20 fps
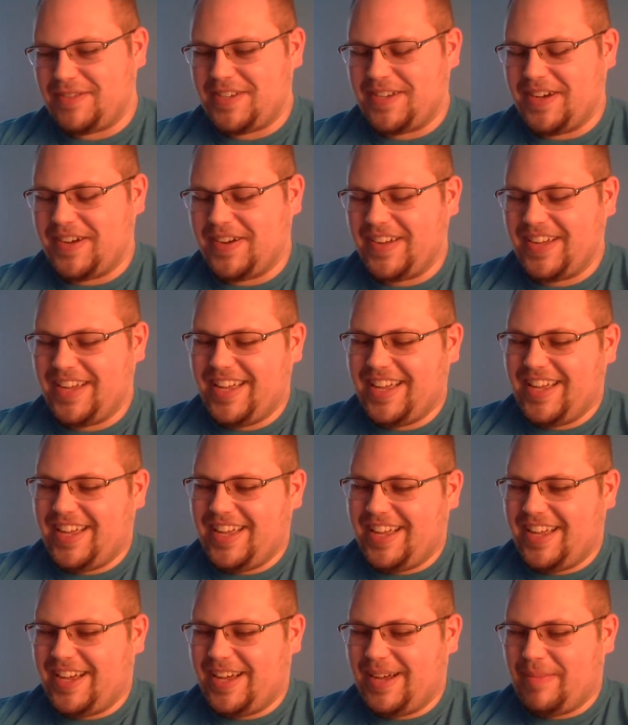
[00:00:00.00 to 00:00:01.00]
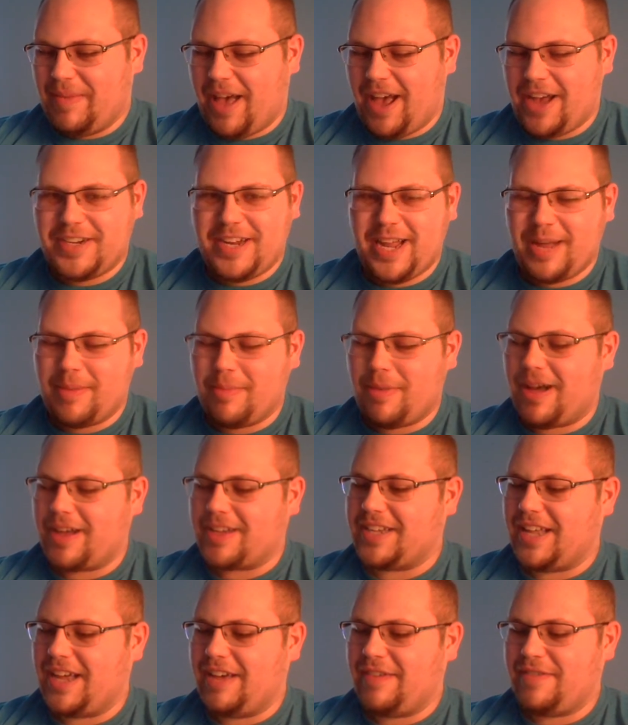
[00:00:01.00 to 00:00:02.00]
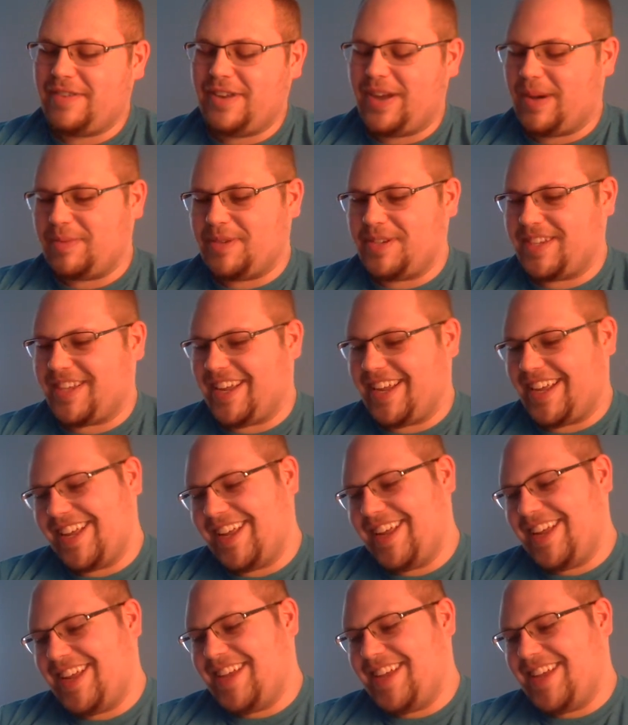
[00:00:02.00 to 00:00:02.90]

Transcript: So hashtag box life. No, I'm just kidding.